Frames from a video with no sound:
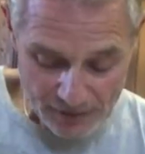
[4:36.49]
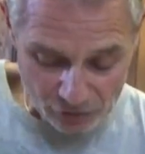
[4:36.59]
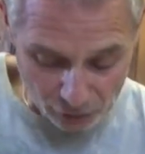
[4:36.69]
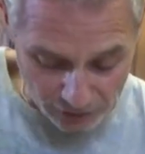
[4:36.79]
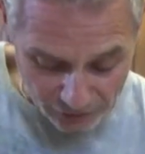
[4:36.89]

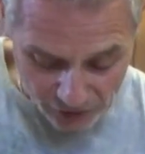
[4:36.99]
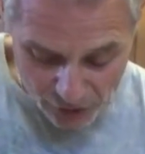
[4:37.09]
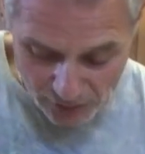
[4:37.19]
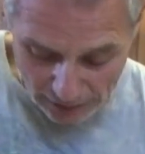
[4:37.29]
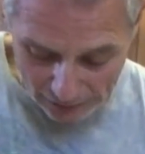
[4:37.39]
So listen,
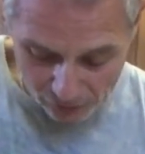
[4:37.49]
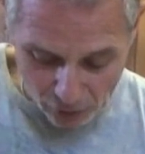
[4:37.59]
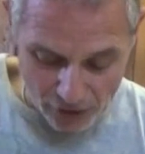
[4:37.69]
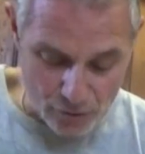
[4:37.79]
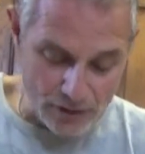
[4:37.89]
you guys,
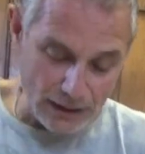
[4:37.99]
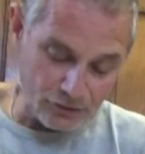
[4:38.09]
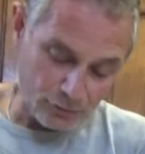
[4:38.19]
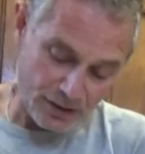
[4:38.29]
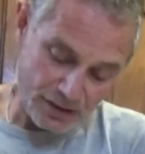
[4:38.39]
all you
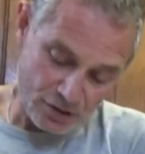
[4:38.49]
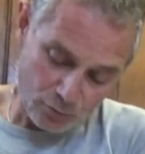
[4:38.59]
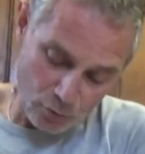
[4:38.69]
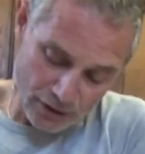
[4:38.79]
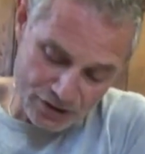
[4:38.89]
guys with a
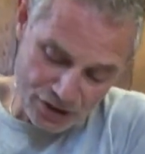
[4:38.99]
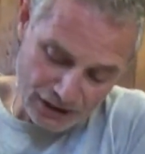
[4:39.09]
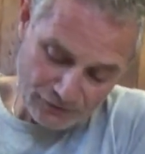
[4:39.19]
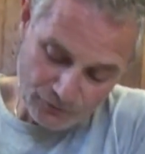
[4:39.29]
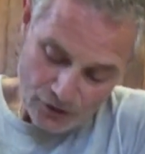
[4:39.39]
Gilroy
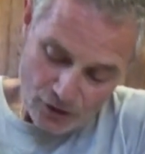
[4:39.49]
Chief